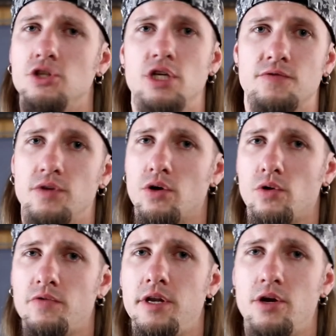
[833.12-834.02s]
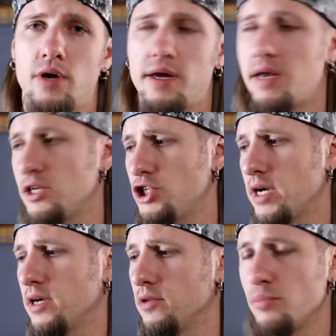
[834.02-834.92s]
just for the whole video, and I
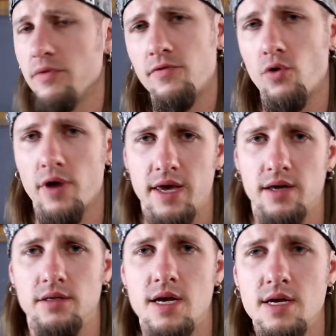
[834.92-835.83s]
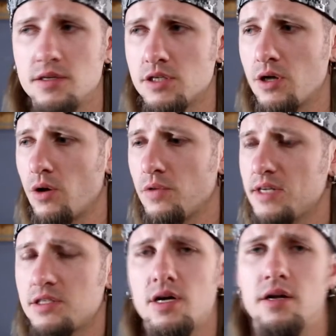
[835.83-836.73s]
check it beforehand, so
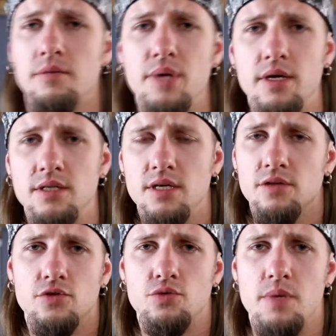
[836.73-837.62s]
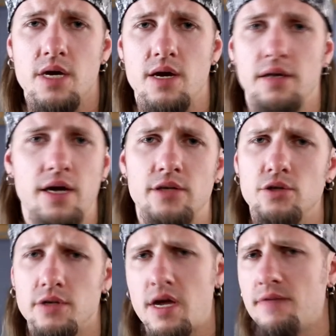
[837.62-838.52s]
that's not a big deal to me, and I
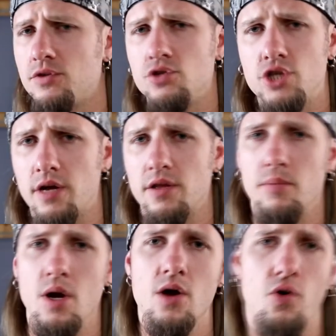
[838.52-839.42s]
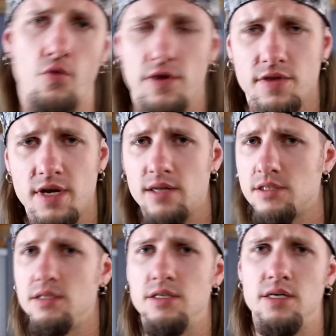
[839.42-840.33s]
don't have to check them over the
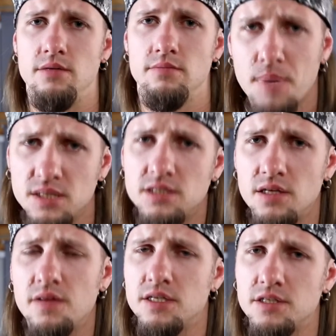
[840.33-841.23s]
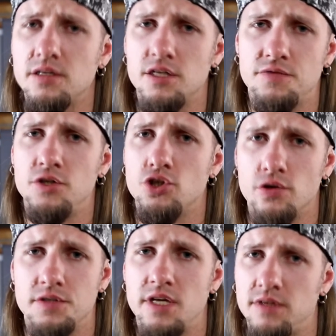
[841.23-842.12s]
LCD. But still, that's a nice feature
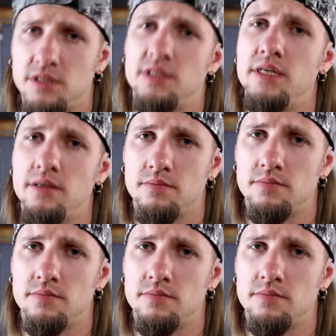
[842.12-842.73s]
of 70D.